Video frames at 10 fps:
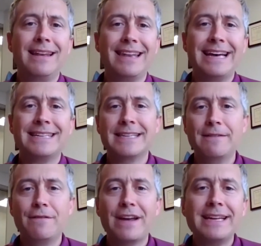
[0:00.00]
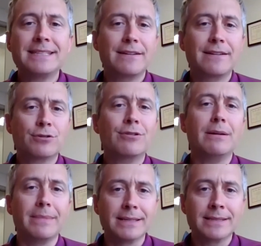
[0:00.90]
less invasive
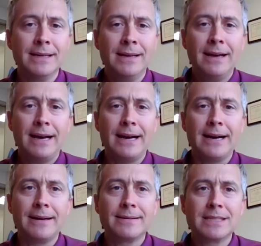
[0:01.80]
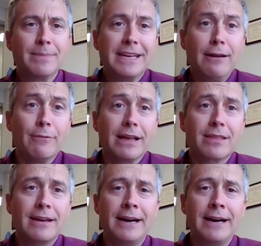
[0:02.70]
treatment to begin with,